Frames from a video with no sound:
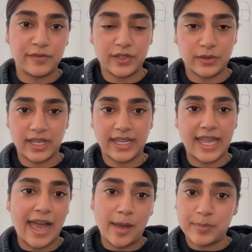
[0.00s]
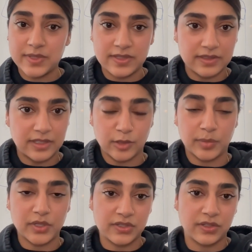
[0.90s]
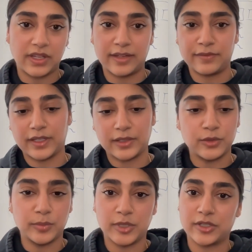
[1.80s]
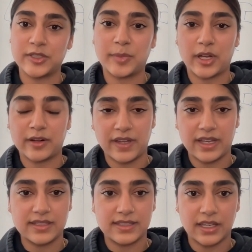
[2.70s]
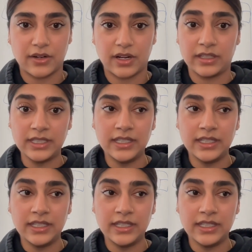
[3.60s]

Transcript: like apps in your personal life, like Uber, Spotify, etc.,